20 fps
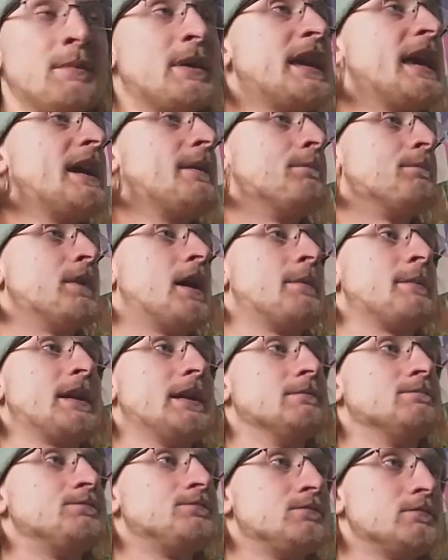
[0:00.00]
yeah, I
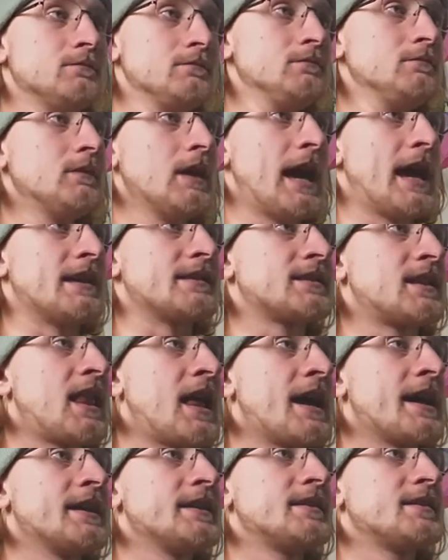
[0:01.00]
mean, as
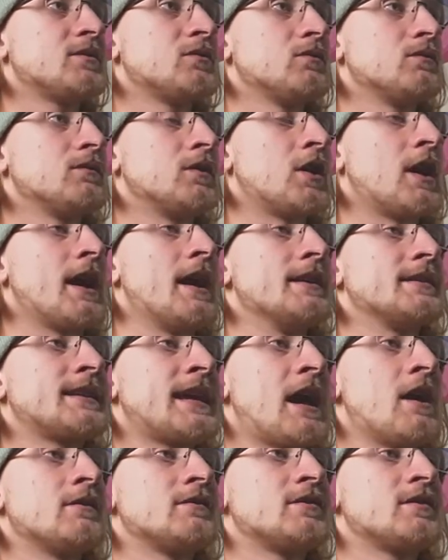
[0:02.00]
clients or as
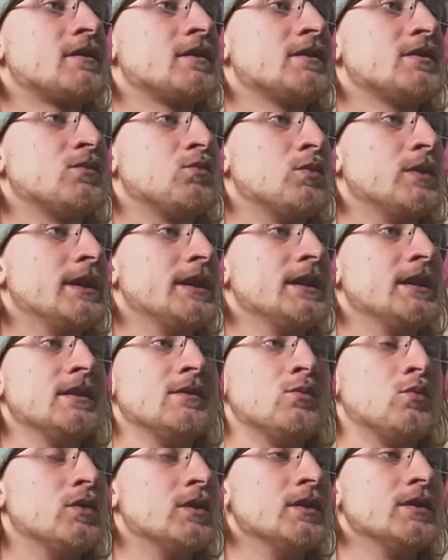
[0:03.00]
counselors,
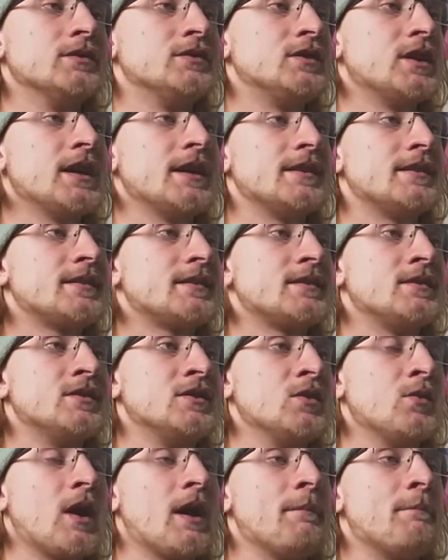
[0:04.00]
we will just
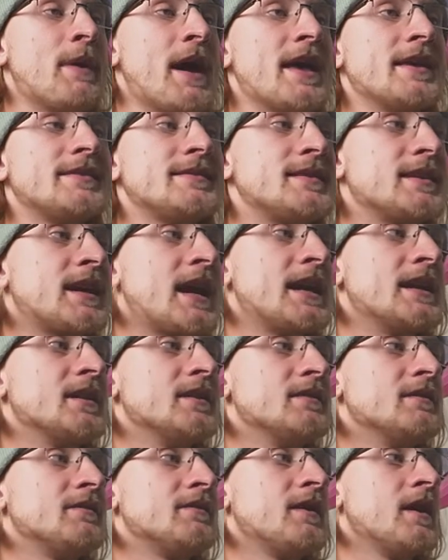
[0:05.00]
do our best to kind
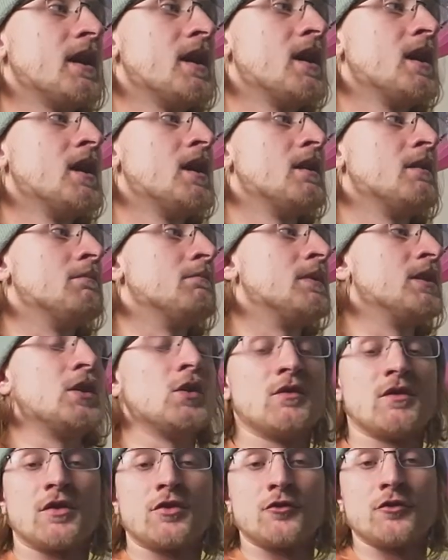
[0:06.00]
of
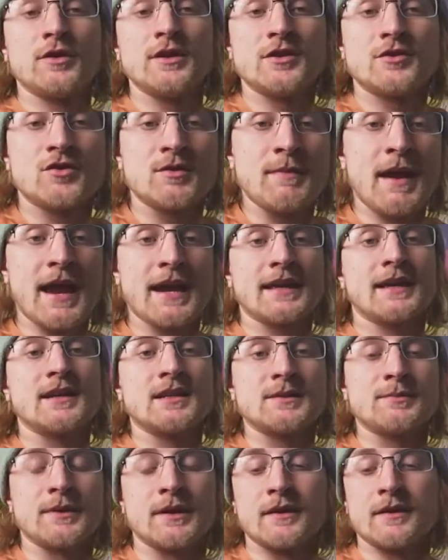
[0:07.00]
maneuver through these traumatic
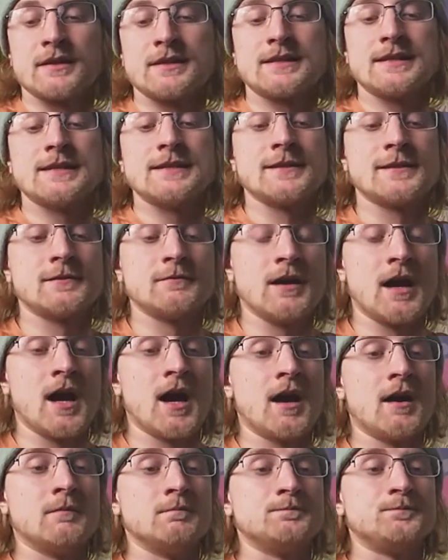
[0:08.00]
experiences.
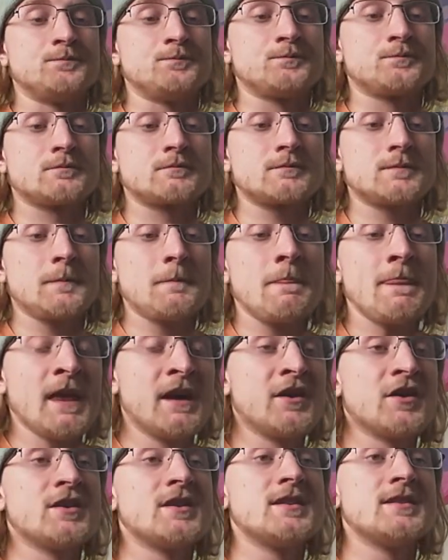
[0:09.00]
There
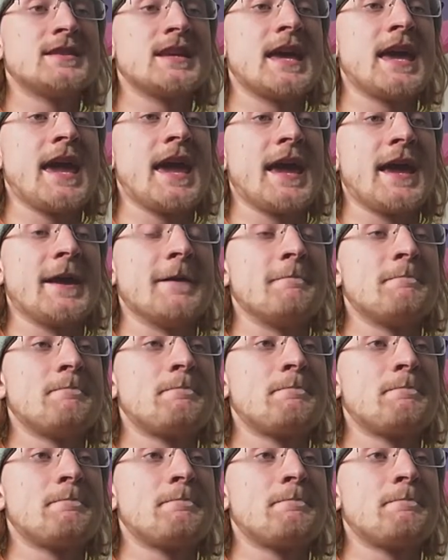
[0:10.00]
is a